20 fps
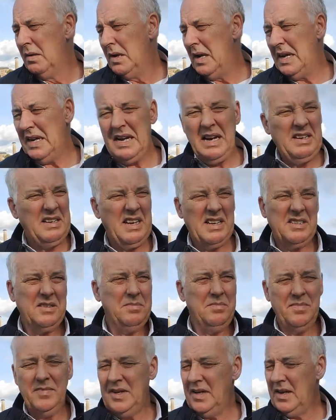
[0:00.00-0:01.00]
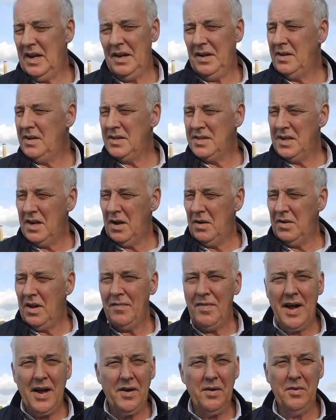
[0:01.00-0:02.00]
It doesn't hold.
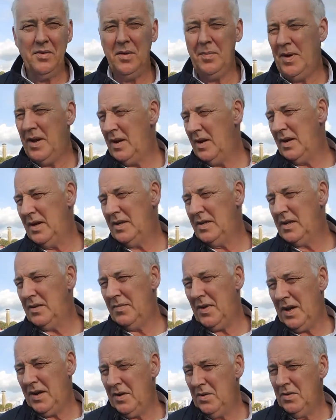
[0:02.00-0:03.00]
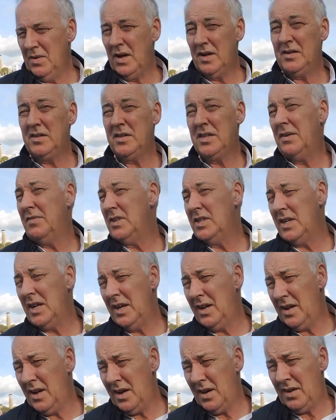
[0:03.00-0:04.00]
I've had all the Bentleys. I've had
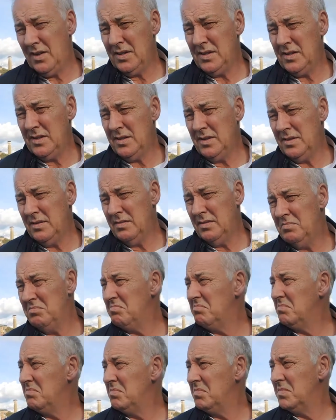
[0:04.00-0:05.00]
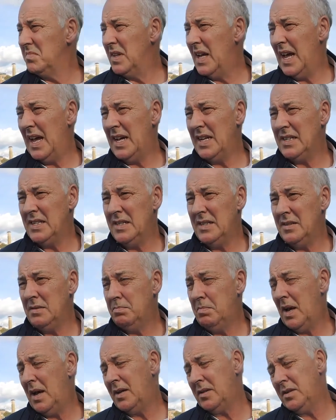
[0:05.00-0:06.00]
17 cars, houses,
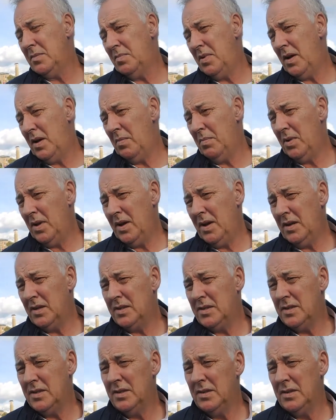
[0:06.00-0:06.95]
house in Palm Beach.